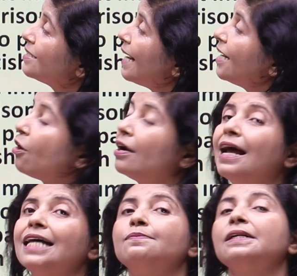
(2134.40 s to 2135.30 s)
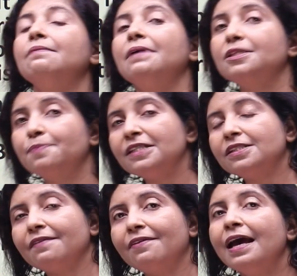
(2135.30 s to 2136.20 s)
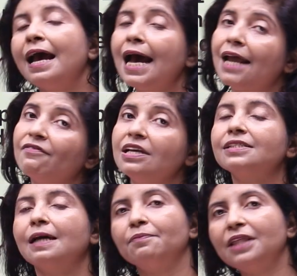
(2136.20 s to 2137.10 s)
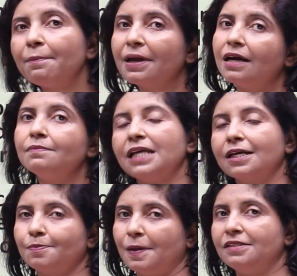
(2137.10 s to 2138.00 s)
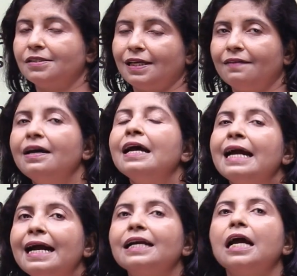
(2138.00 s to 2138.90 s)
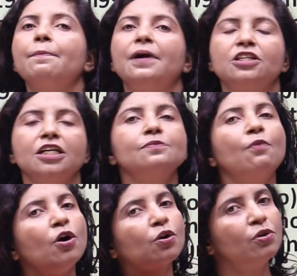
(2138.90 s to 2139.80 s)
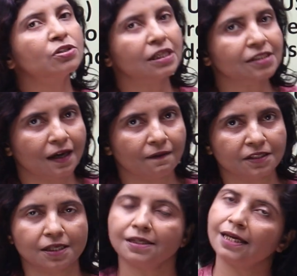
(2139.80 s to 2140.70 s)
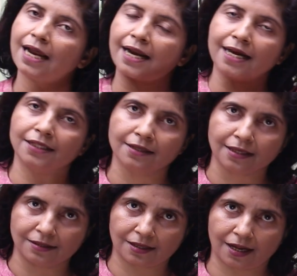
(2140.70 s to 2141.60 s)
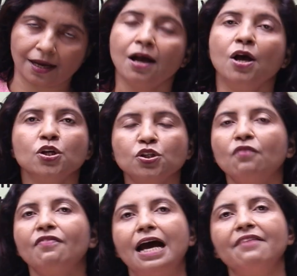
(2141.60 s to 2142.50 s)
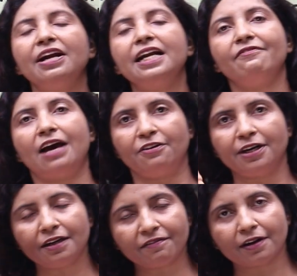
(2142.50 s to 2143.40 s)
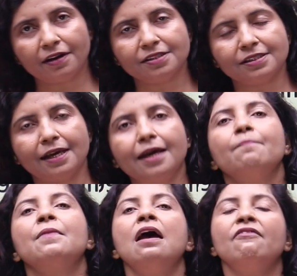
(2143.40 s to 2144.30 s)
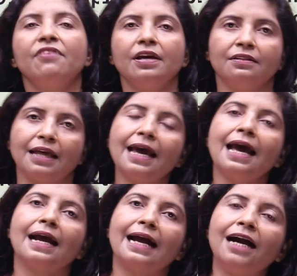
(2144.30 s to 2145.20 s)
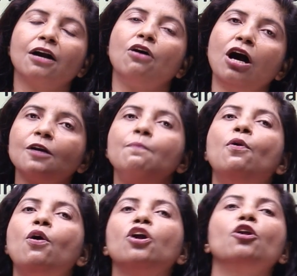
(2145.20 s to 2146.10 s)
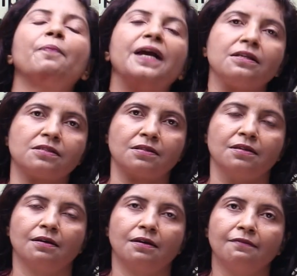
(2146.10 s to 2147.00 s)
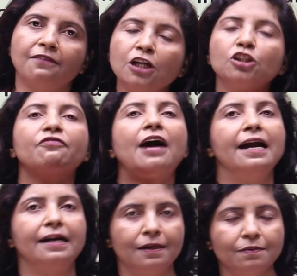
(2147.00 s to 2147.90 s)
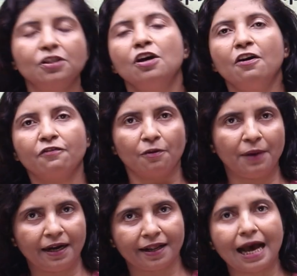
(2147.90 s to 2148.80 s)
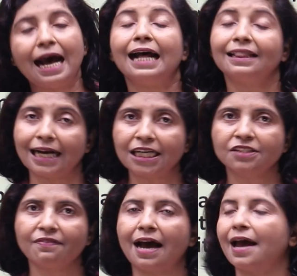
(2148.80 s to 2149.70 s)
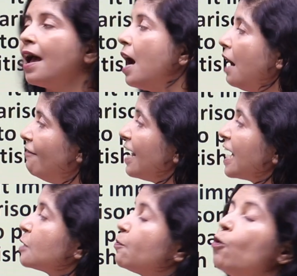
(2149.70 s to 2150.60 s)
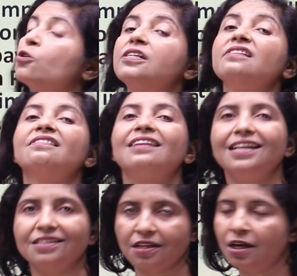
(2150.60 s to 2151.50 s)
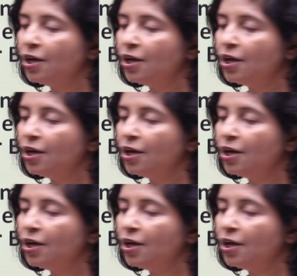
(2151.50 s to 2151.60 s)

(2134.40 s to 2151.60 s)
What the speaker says: their dollar has become expensive, and when something becomes expensive, it can purchase more goods and services in any other country. So when we devalued the currency, they got more rupees worth of items from India, and that's why our exports increased.